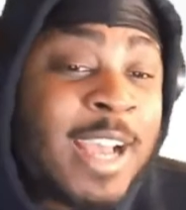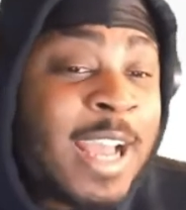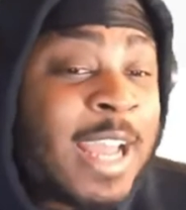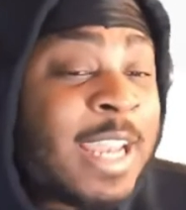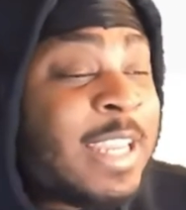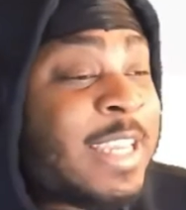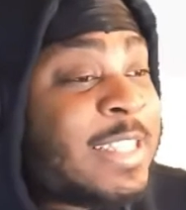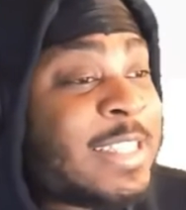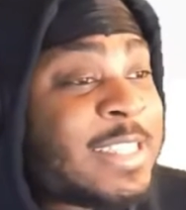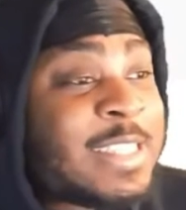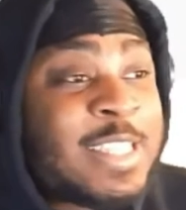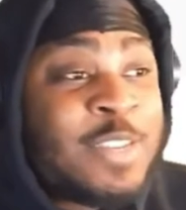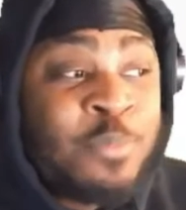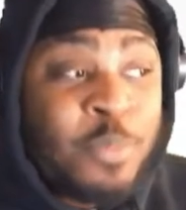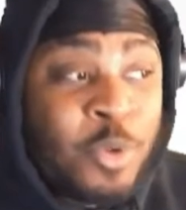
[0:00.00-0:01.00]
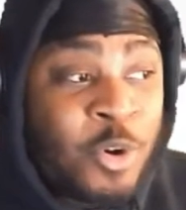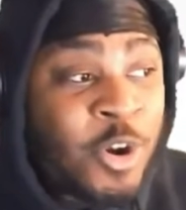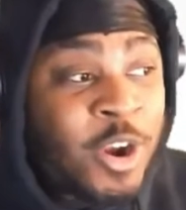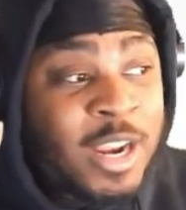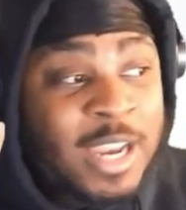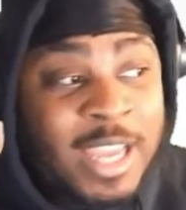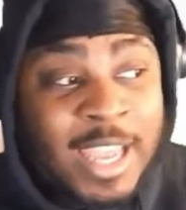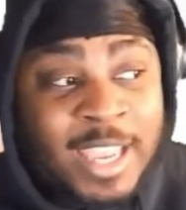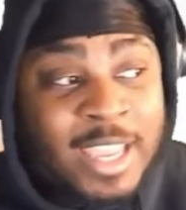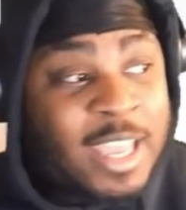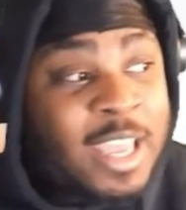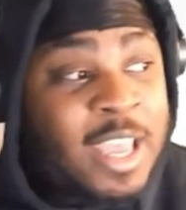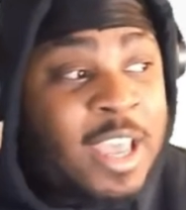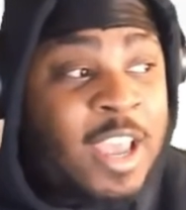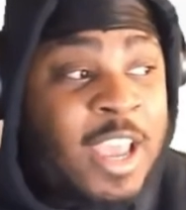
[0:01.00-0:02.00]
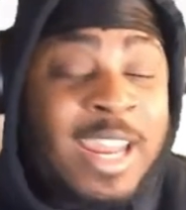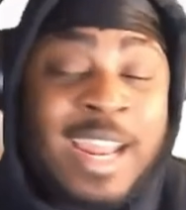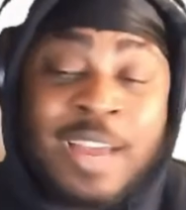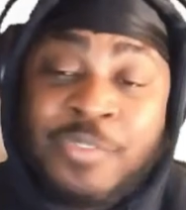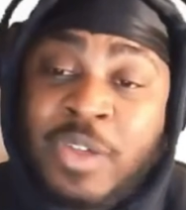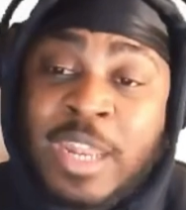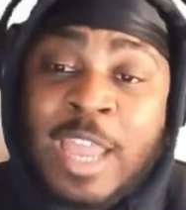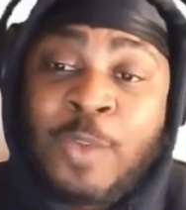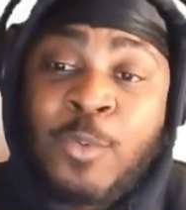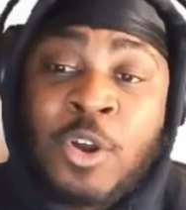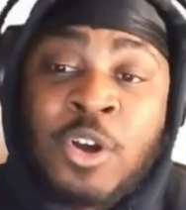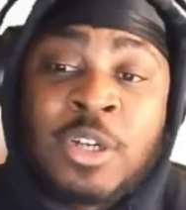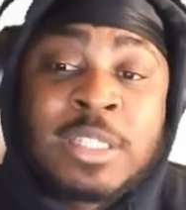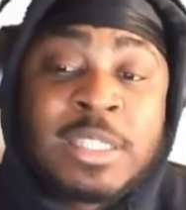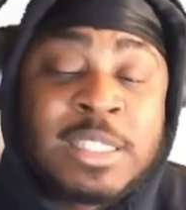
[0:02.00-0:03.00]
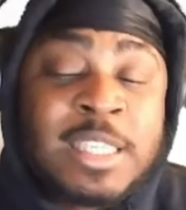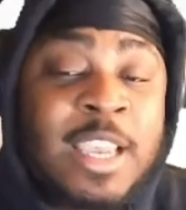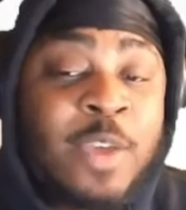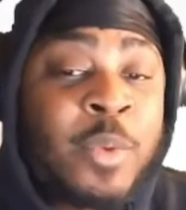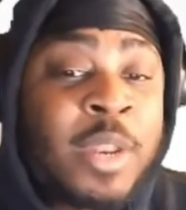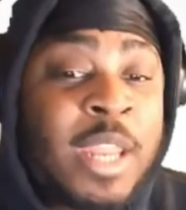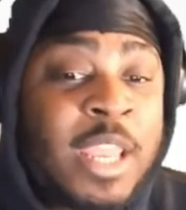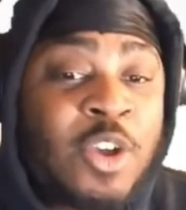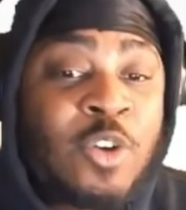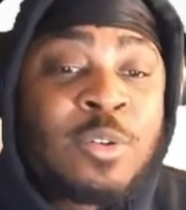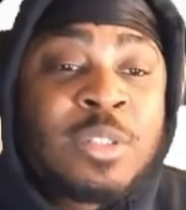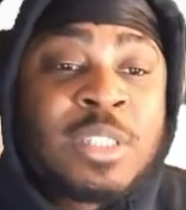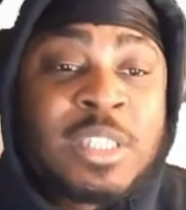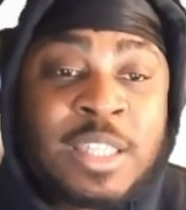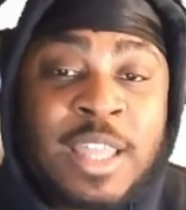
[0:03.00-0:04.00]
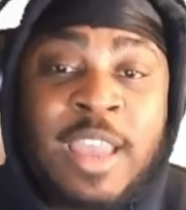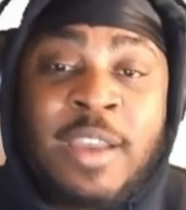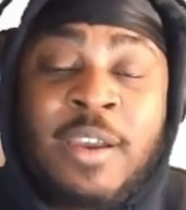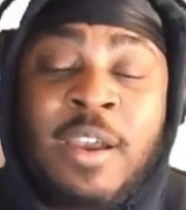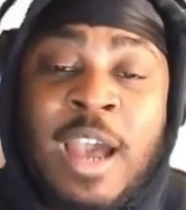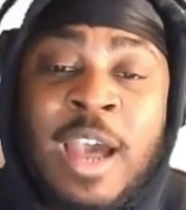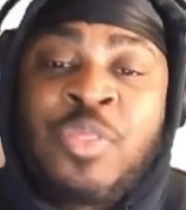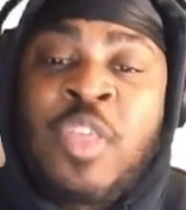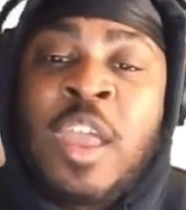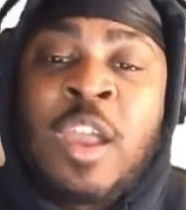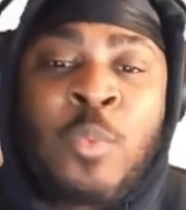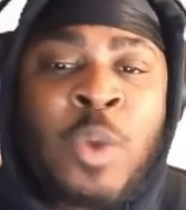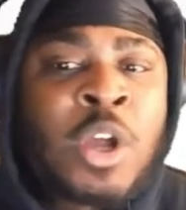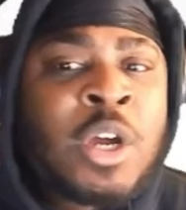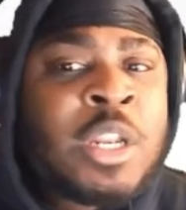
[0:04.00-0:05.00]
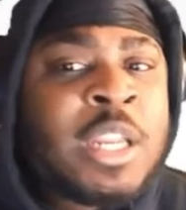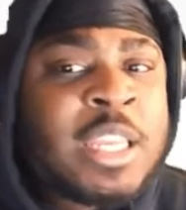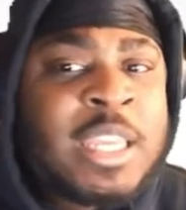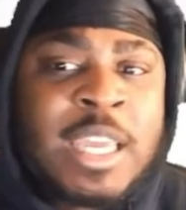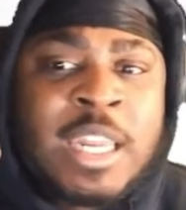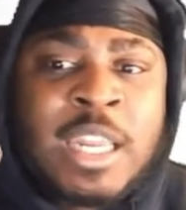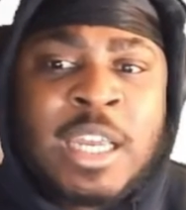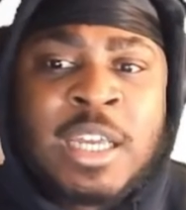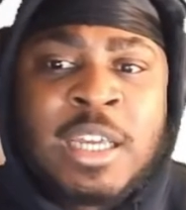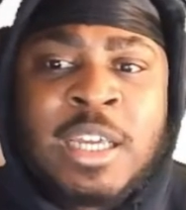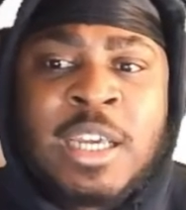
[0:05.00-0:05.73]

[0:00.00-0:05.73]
I need to see more. Like, and I feel like we're going to see it when they go to that. I think we're going to get a